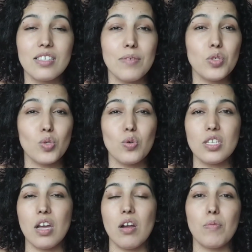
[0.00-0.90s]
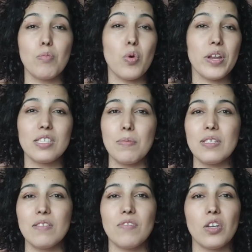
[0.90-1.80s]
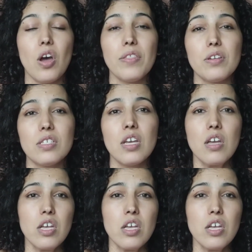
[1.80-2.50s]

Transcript: Some stores are more expensive than others.